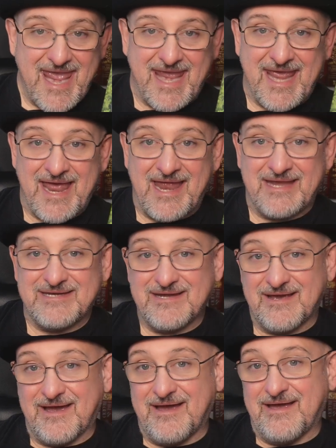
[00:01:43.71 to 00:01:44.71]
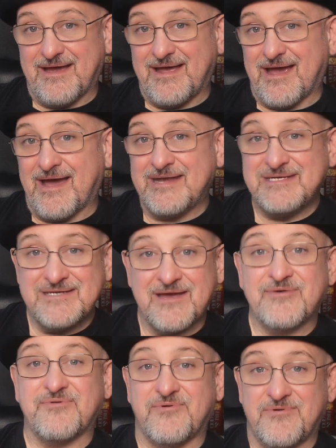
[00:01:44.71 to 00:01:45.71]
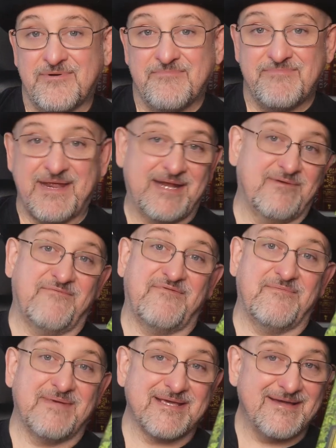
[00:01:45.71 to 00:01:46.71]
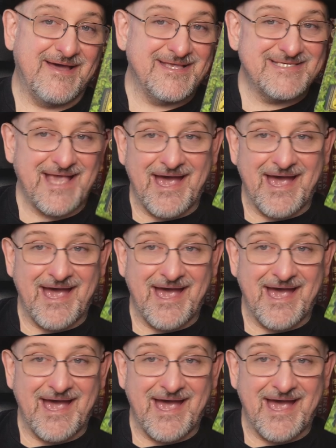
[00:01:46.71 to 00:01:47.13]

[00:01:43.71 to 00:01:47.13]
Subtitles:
and another banger for me, guys.